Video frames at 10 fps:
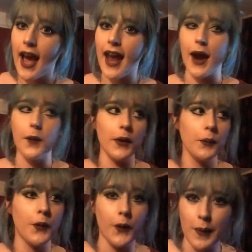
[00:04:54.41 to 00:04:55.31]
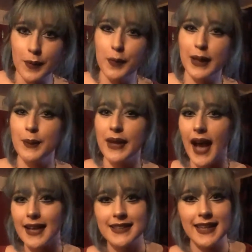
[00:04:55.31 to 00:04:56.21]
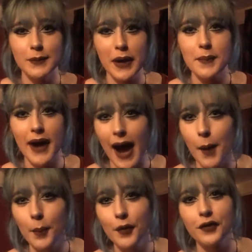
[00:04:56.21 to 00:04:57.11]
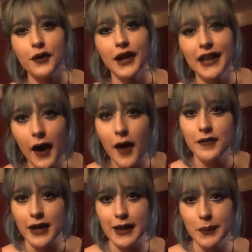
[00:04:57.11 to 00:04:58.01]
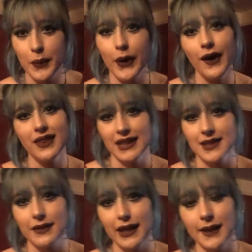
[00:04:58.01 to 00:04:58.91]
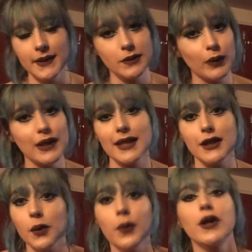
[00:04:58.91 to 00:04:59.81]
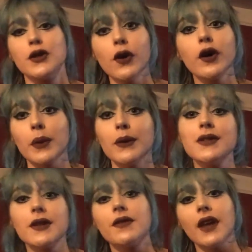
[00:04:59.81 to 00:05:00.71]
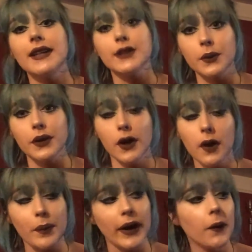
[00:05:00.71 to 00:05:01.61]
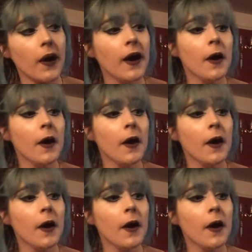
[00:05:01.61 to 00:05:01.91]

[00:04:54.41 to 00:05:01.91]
and I will probably be asking my mom for a lot of input on these videos because I don't want to talk about stuff that I don't know about.